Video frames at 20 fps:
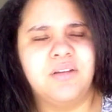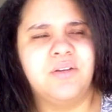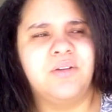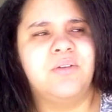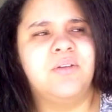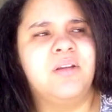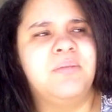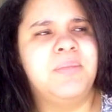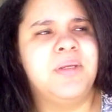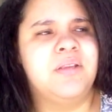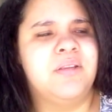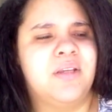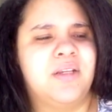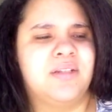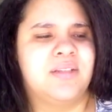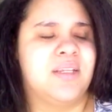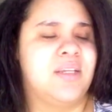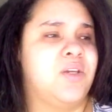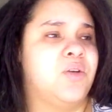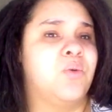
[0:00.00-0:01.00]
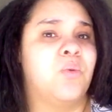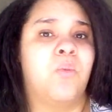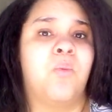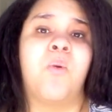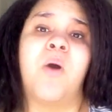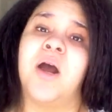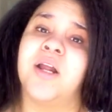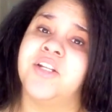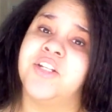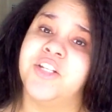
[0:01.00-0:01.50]
You know what I mean? Like, it's like you're
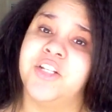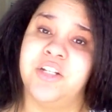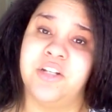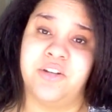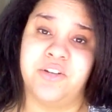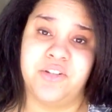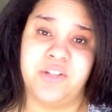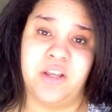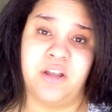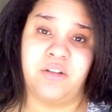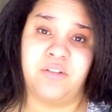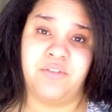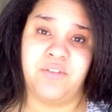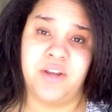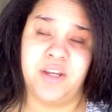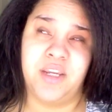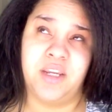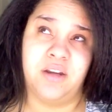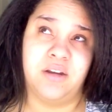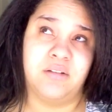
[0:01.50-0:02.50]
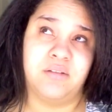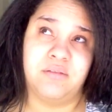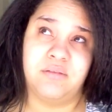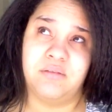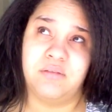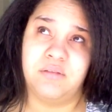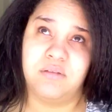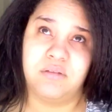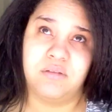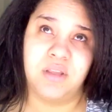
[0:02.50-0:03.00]
watching yourself. I can't
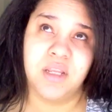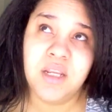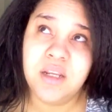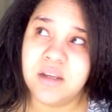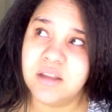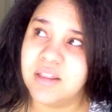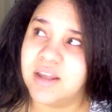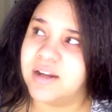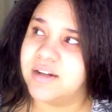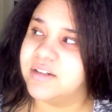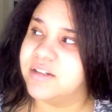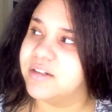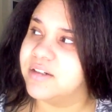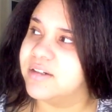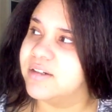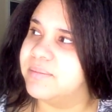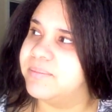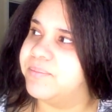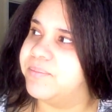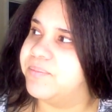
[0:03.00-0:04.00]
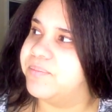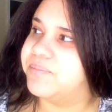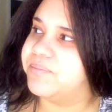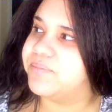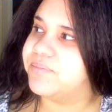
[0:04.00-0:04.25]
think of that term.